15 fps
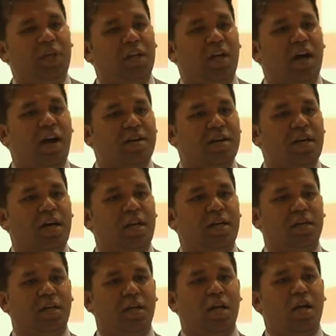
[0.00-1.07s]
in
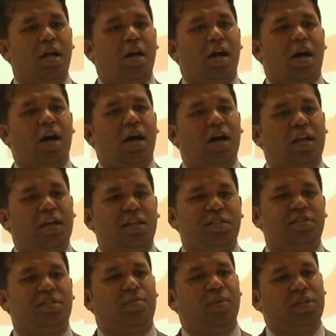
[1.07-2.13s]
Arakan, early
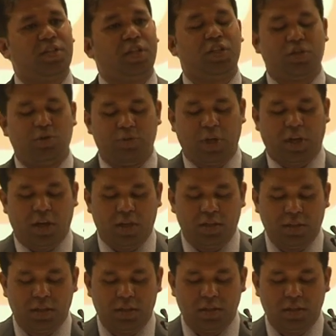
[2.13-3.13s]
7th century AD.